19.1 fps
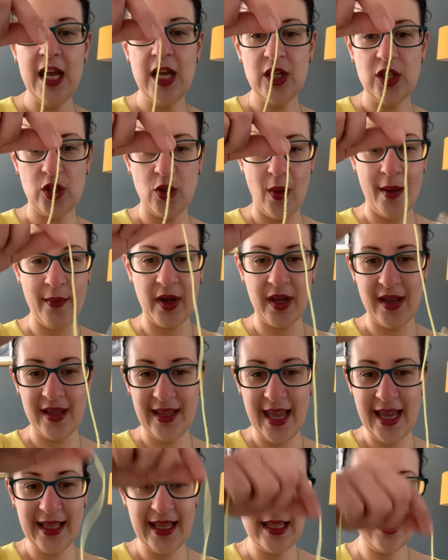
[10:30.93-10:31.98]
So I'm going to
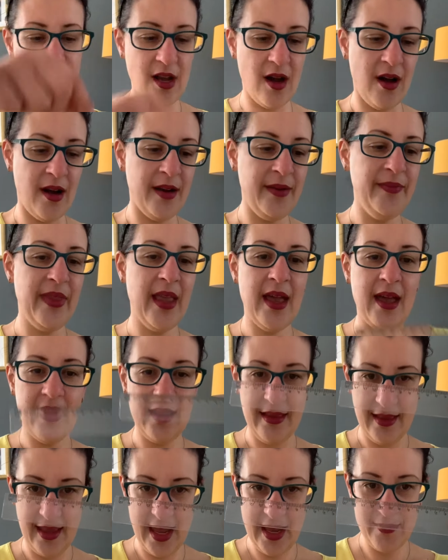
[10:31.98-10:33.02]
take this yarn,
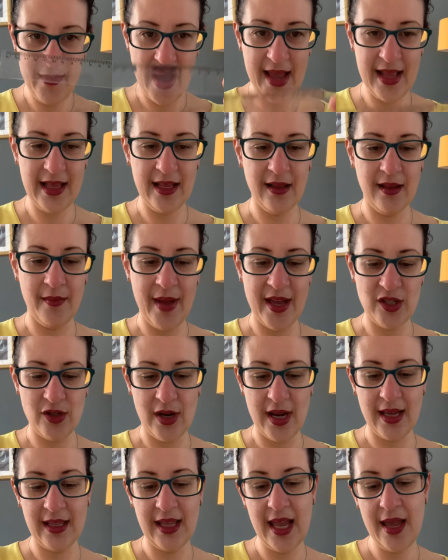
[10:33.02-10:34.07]
take my little
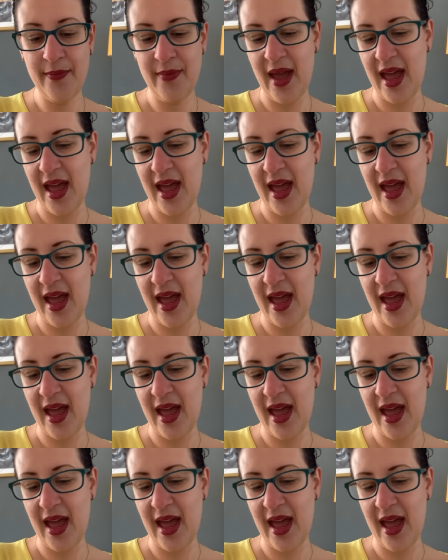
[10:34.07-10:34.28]
measuring tape,